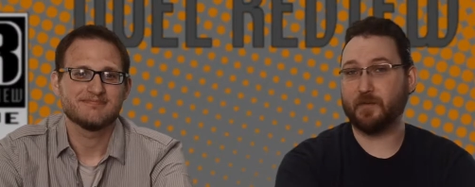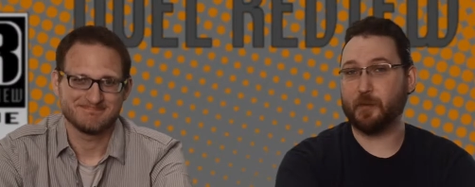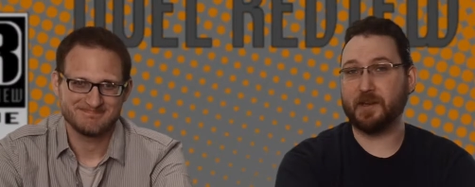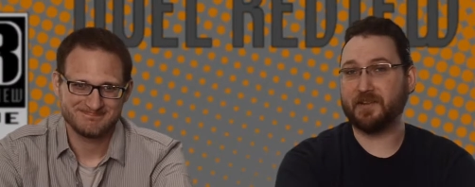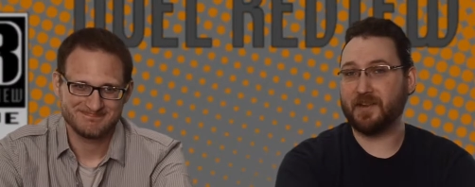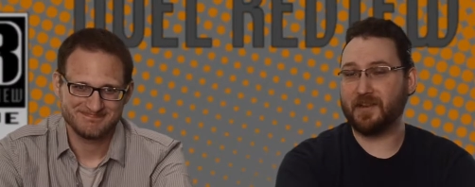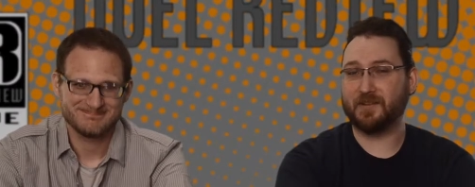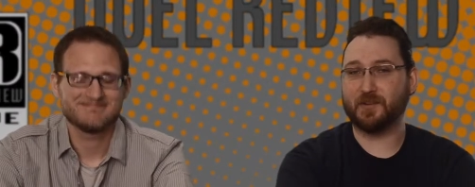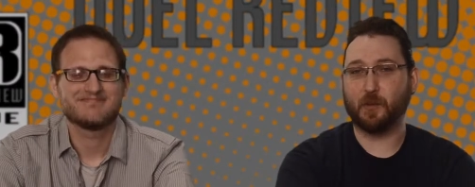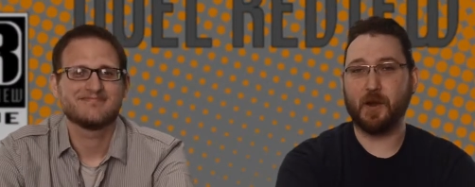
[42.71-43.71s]
Speaker 1: everybody. Today is
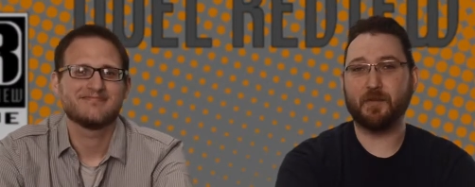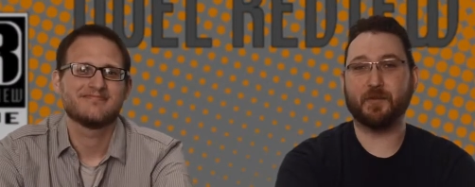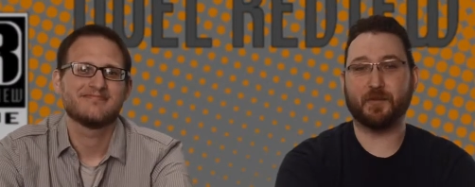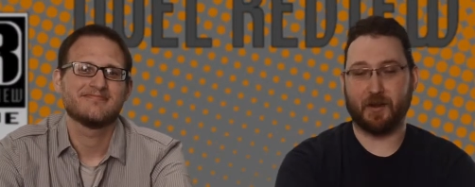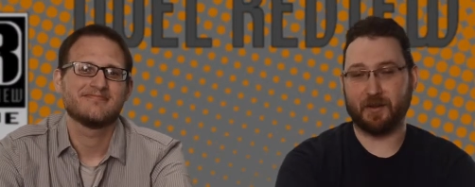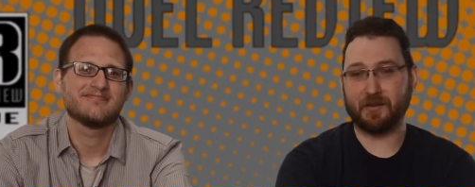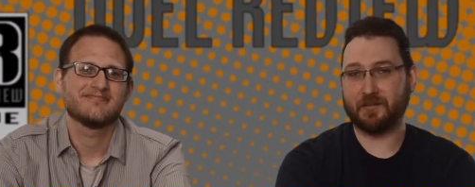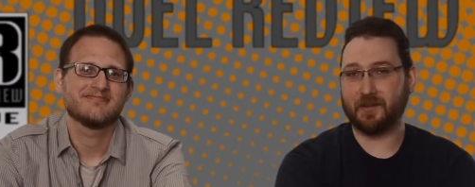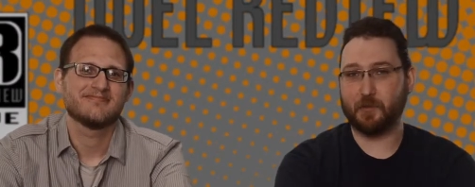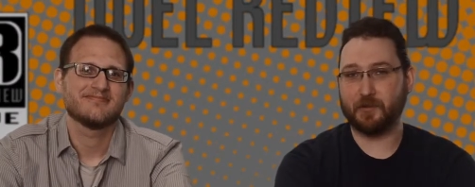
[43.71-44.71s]
the 12th of
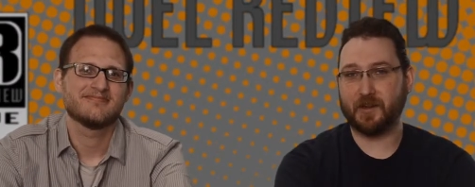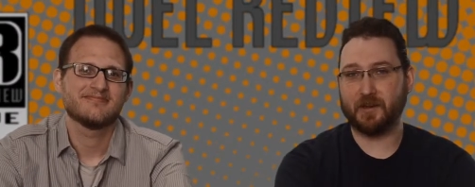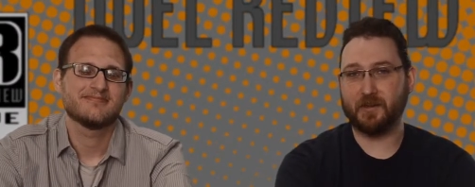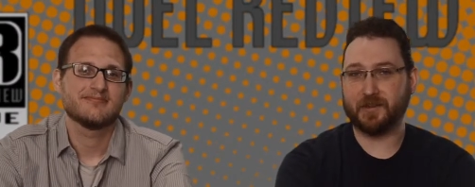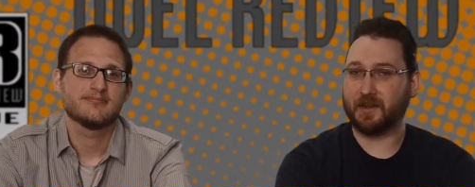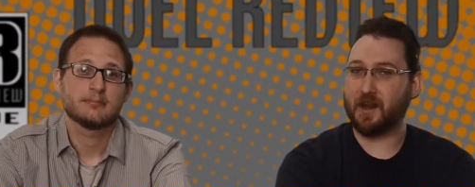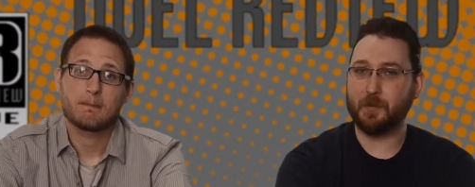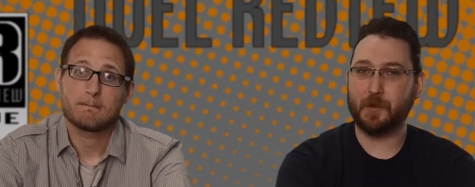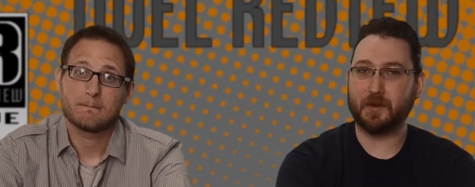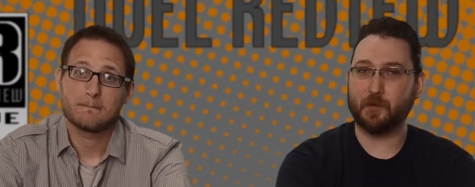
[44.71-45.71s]
August, and we're taking a look at the
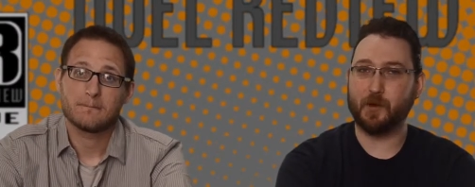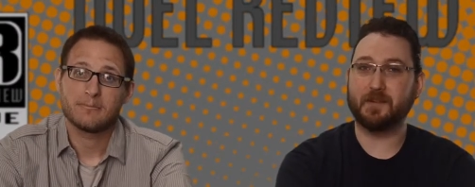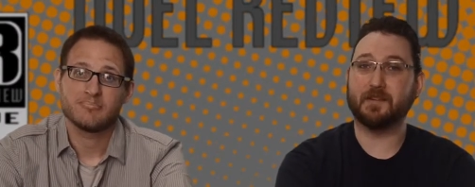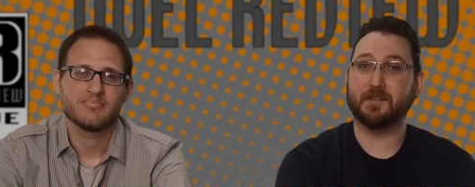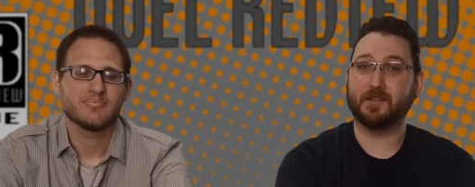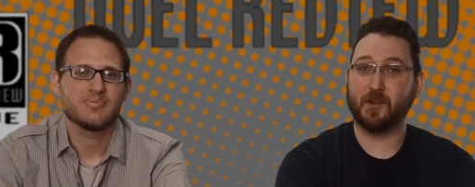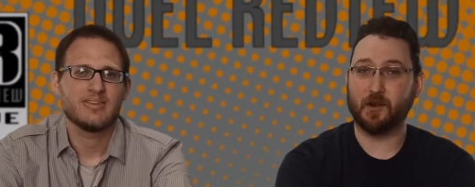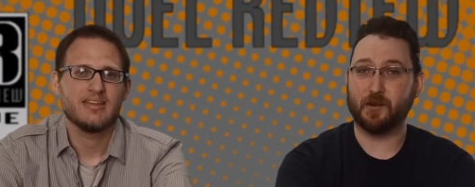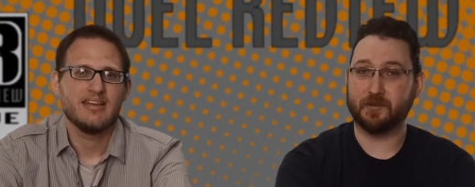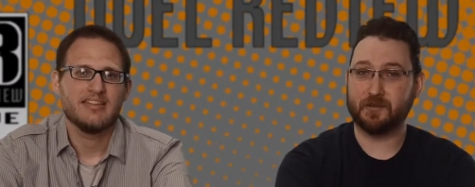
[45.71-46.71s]
comic Rising
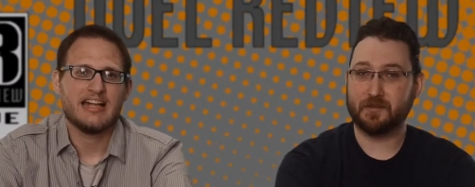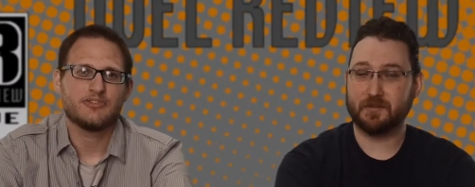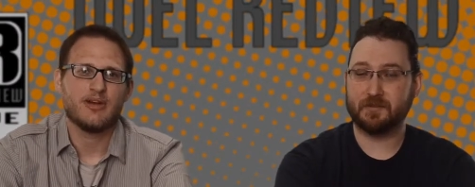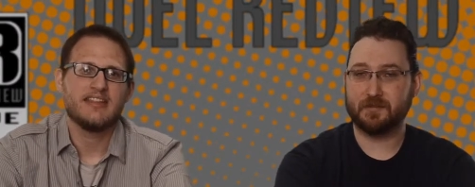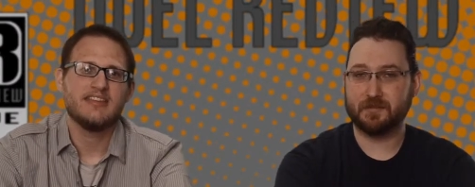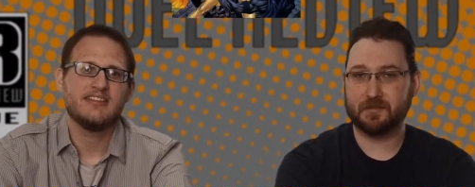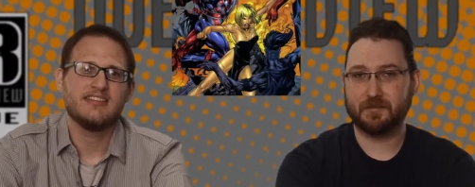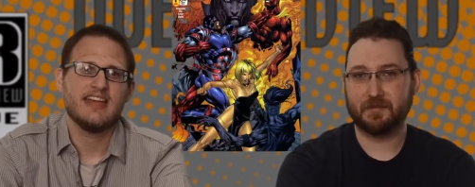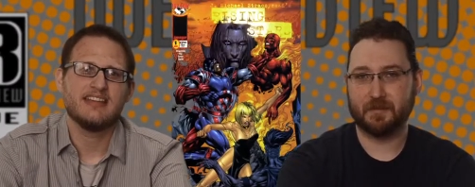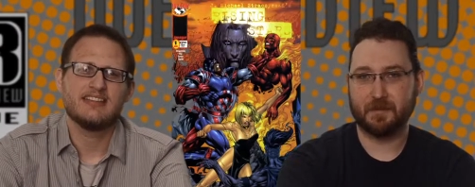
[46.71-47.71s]
Stars.
Speaker 2: That's right, and this
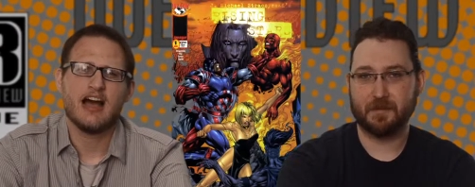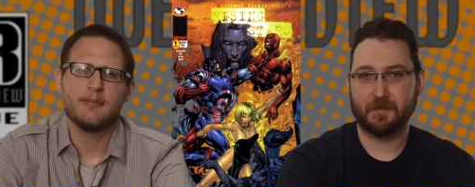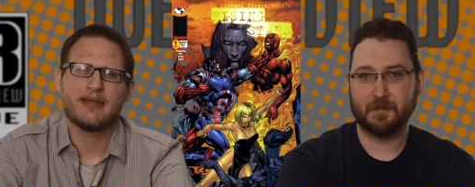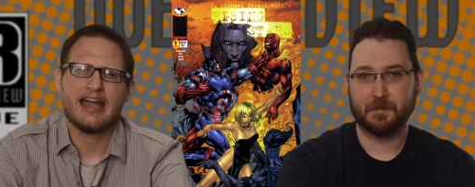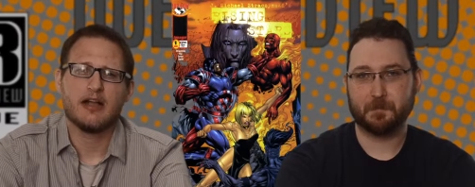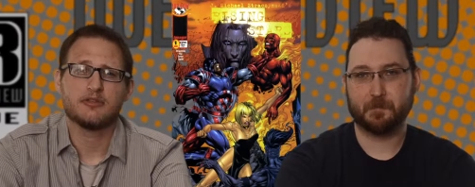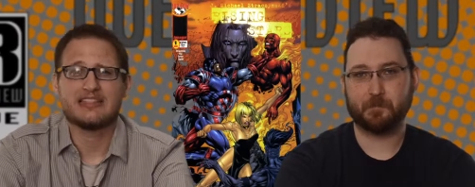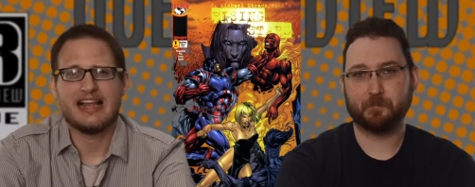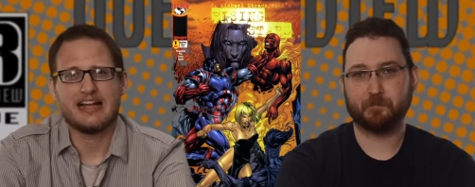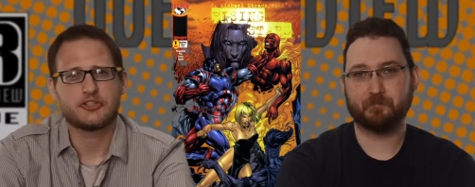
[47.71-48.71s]
is a Top Cow
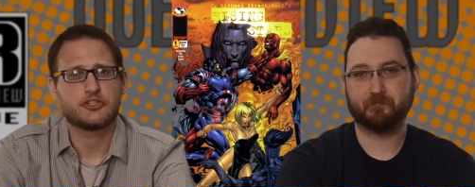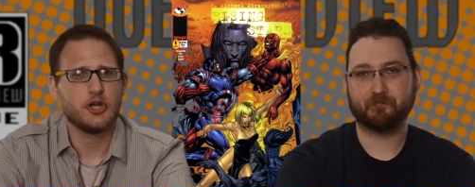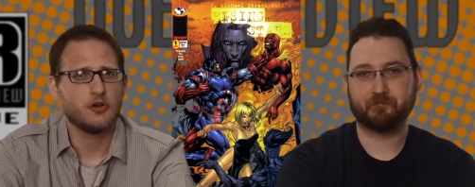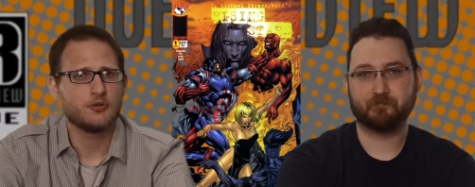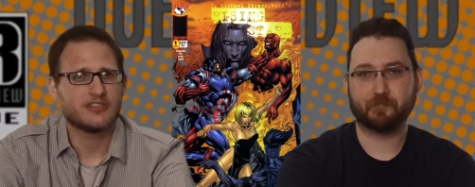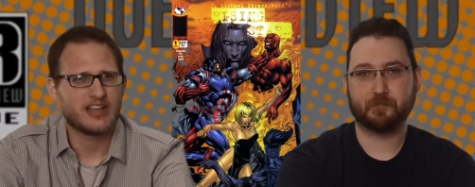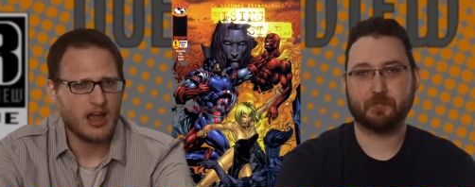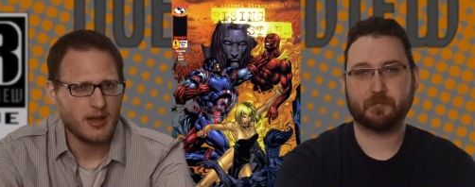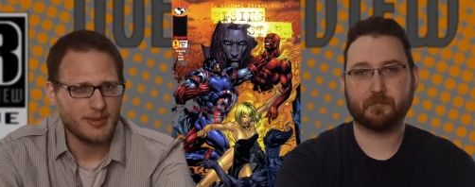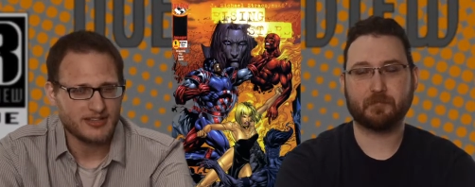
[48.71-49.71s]
slash Joe's
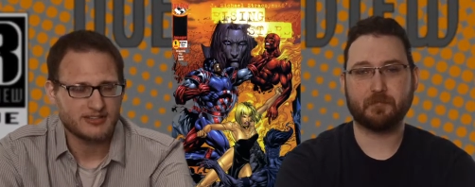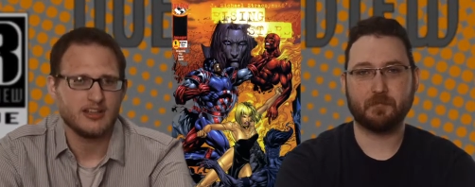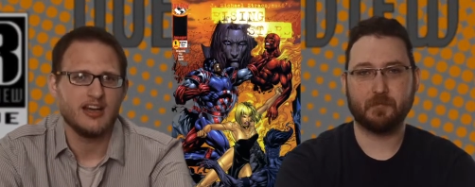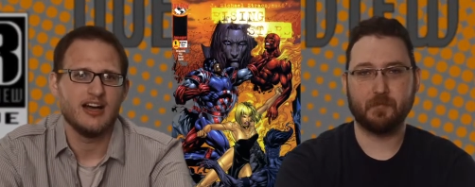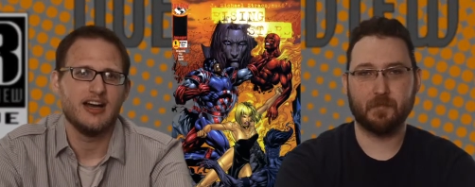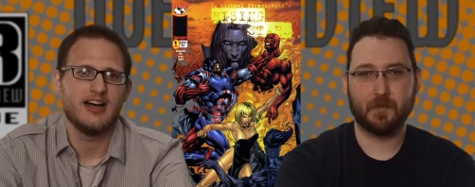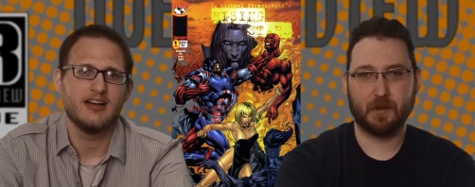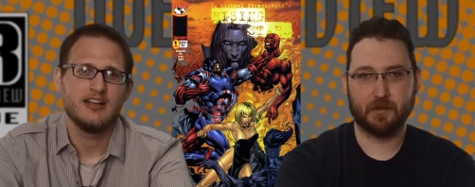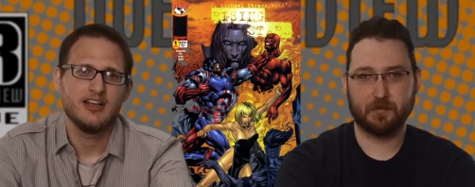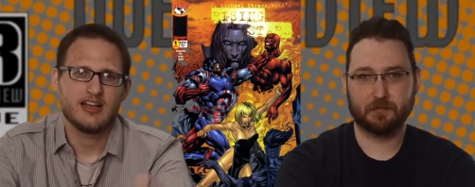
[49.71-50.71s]
Comics uh,
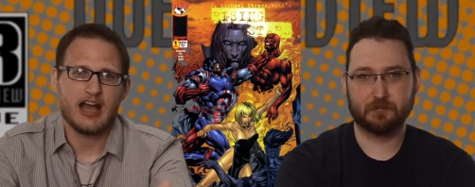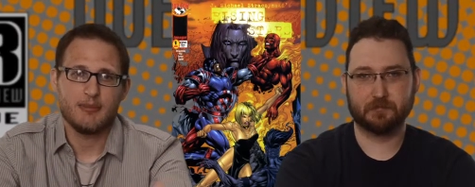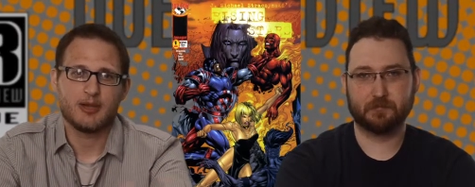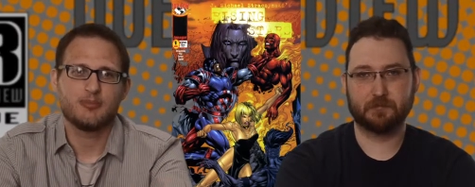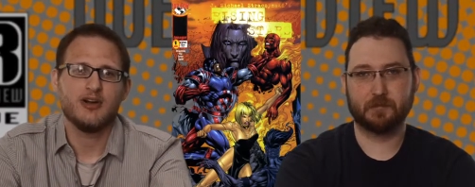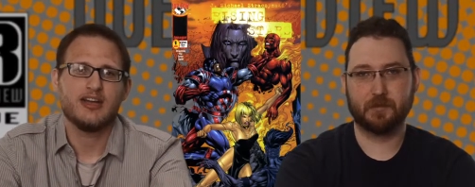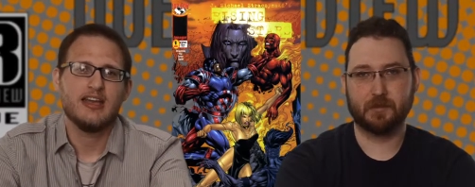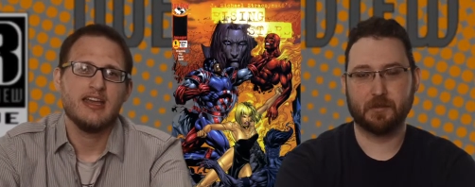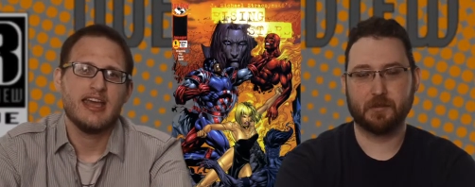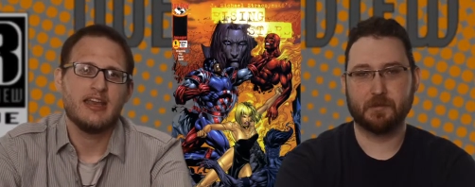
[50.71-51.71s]
uh, comic book,
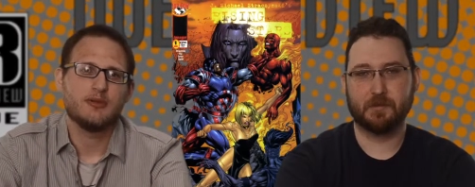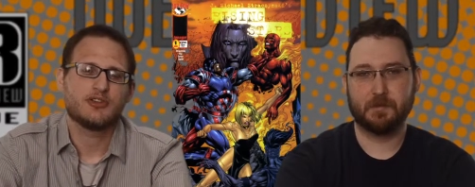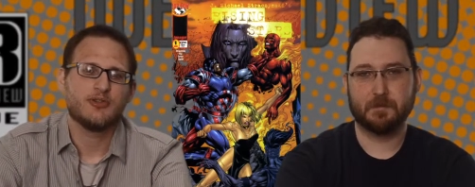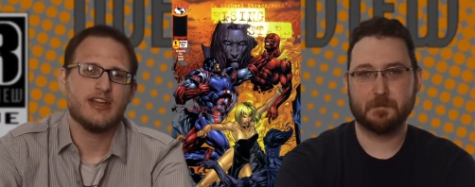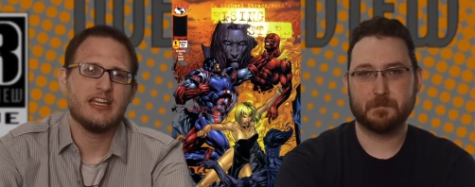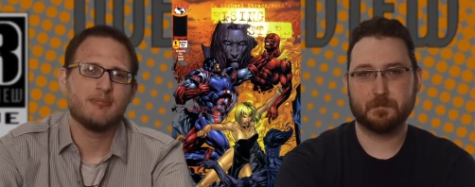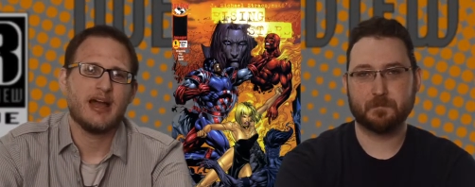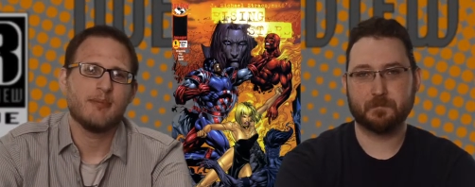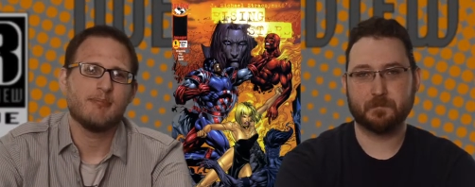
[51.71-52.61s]
and it was created by